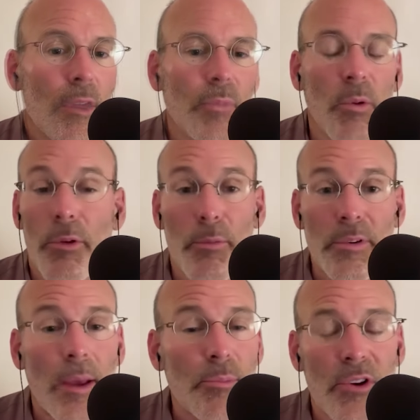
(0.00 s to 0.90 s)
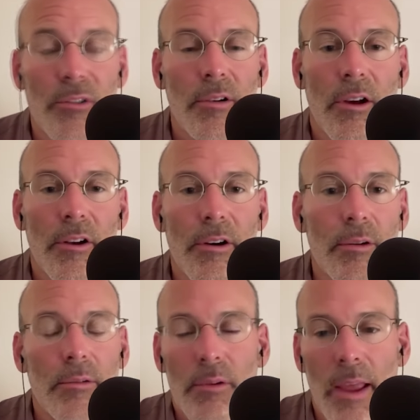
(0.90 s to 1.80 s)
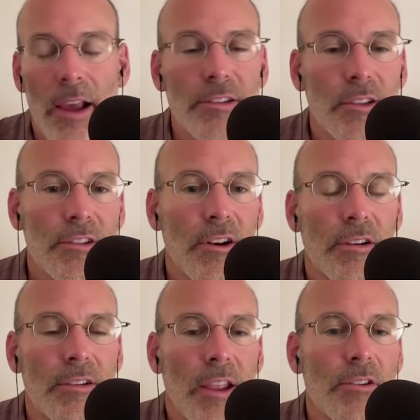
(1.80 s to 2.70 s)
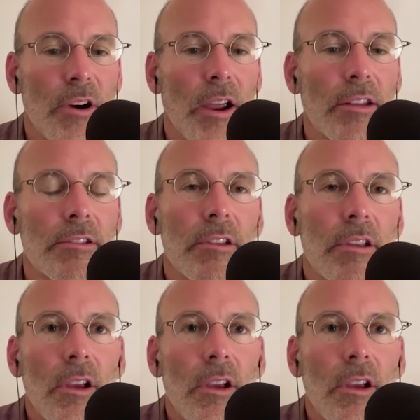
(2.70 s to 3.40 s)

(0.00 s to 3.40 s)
with receptors on our axons and our dendrites